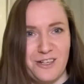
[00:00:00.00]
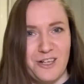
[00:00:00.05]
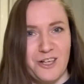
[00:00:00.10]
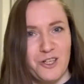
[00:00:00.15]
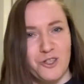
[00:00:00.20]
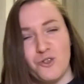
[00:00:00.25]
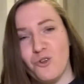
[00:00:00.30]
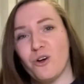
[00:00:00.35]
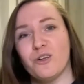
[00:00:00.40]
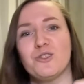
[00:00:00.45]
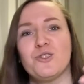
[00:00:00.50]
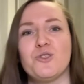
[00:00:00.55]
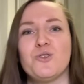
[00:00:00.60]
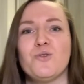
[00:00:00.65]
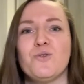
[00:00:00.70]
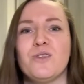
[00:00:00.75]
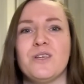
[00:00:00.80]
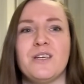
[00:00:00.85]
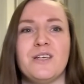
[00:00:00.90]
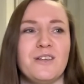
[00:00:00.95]
not
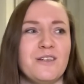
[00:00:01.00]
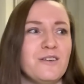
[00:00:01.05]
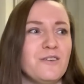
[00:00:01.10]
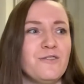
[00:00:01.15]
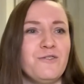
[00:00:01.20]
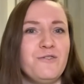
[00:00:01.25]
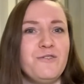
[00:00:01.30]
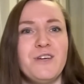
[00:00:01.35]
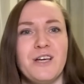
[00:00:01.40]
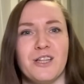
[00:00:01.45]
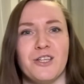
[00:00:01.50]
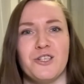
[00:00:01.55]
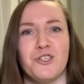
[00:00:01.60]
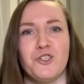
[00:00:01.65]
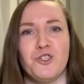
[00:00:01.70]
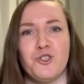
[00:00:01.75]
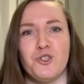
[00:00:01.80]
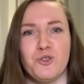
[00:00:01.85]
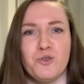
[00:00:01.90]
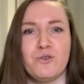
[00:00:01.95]
to the
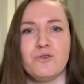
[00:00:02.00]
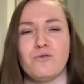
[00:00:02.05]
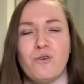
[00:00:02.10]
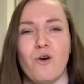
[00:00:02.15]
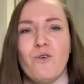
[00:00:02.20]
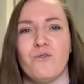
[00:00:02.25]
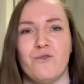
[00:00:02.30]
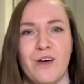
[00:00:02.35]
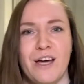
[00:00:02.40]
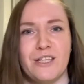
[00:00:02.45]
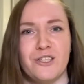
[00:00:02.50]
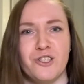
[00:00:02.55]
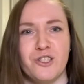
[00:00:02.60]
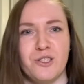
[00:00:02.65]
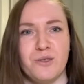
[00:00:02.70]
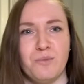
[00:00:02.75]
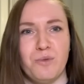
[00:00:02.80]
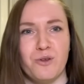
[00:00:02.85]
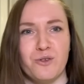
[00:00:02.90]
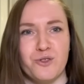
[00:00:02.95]
village to grow
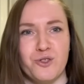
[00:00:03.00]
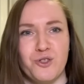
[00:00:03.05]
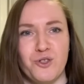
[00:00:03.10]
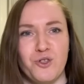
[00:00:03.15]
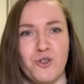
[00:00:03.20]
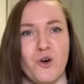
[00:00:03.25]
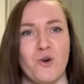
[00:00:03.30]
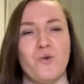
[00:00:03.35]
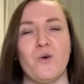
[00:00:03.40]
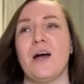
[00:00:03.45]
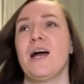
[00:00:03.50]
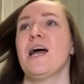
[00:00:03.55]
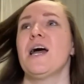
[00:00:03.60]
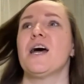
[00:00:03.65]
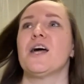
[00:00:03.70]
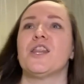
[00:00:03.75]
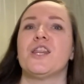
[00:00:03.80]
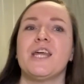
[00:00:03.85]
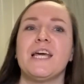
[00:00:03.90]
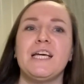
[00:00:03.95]
vegetables. You know,
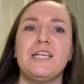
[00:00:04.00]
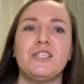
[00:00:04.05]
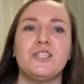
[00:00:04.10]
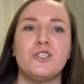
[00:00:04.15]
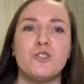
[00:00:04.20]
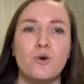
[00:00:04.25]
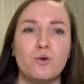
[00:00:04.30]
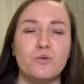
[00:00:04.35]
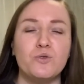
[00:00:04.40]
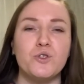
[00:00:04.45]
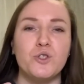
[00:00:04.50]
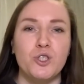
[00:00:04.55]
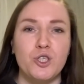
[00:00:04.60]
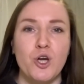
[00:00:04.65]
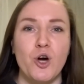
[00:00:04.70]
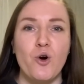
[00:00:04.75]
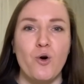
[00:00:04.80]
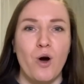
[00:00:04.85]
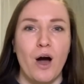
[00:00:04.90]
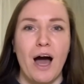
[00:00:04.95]
they don't
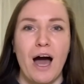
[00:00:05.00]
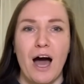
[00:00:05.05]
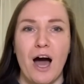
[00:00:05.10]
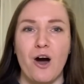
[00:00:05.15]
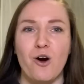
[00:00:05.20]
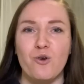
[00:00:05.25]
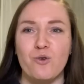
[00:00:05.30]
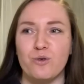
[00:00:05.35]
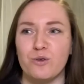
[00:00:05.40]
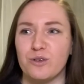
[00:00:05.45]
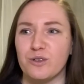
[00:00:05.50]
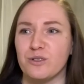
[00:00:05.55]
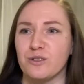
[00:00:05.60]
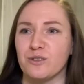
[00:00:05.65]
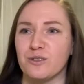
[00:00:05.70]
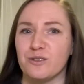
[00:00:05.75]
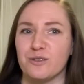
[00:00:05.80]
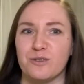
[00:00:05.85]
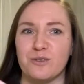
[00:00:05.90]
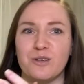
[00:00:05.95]
know how
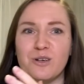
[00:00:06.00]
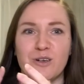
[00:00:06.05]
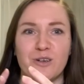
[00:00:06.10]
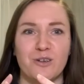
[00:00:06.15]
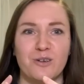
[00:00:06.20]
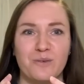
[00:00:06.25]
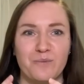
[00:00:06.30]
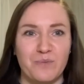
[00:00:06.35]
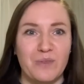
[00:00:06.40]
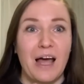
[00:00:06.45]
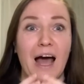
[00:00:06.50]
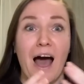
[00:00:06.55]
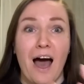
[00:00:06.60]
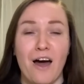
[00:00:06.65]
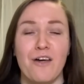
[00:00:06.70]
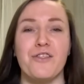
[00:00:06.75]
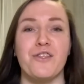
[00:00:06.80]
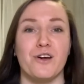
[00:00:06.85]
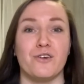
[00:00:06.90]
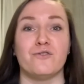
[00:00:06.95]

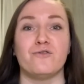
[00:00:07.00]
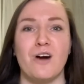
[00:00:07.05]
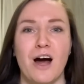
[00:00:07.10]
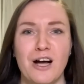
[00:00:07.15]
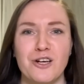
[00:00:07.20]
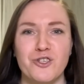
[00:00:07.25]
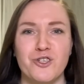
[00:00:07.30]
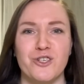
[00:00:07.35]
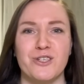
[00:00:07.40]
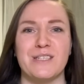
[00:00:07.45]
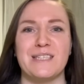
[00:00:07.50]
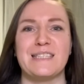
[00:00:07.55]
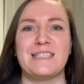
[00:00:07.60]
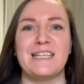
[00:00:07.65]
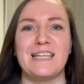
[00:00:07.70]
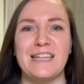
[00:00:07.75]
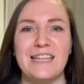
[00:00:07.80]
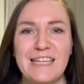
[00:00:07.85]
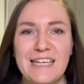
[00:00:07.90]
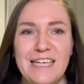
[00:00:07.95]
other Russians
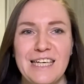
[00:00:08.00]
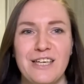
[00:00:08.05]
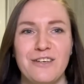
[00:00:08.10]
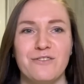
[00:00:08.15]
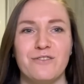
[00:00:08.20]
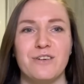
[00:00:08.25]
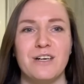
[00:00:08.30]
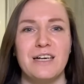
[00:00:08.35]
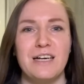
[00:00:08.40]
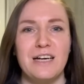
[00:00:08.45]
live,